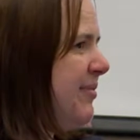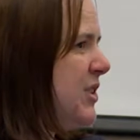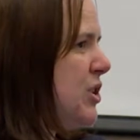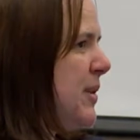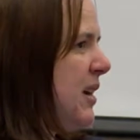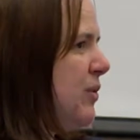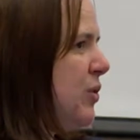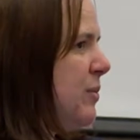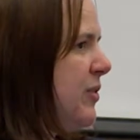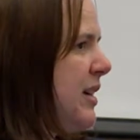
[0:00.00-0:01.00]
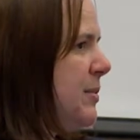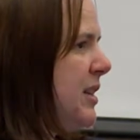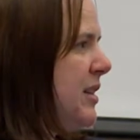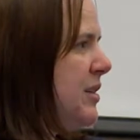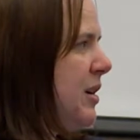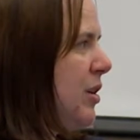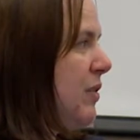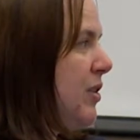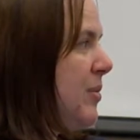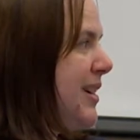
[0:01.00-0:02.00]
Too big a forum for anybody to
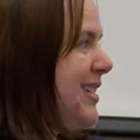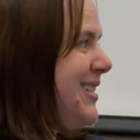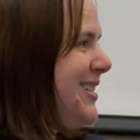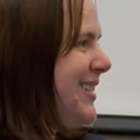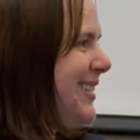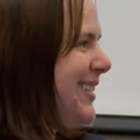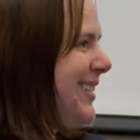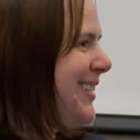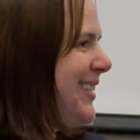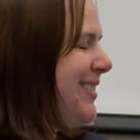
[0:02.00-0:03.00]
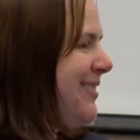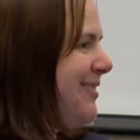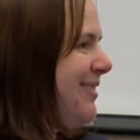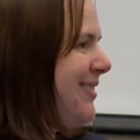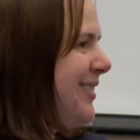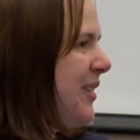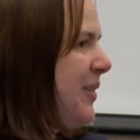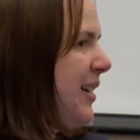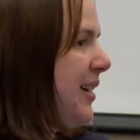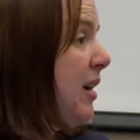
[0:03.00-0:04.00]
offer up ideas?
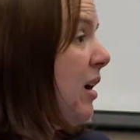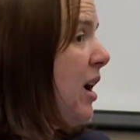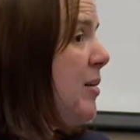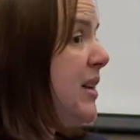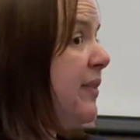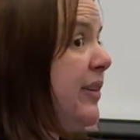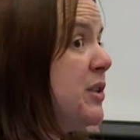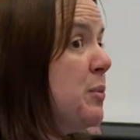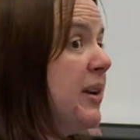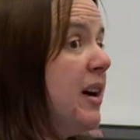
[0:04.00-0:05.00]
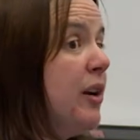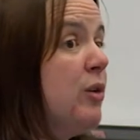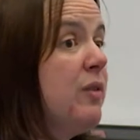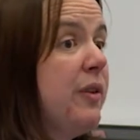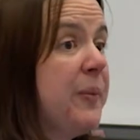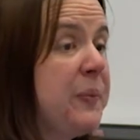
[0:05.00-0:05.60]
Okay. How many of you would be cut off?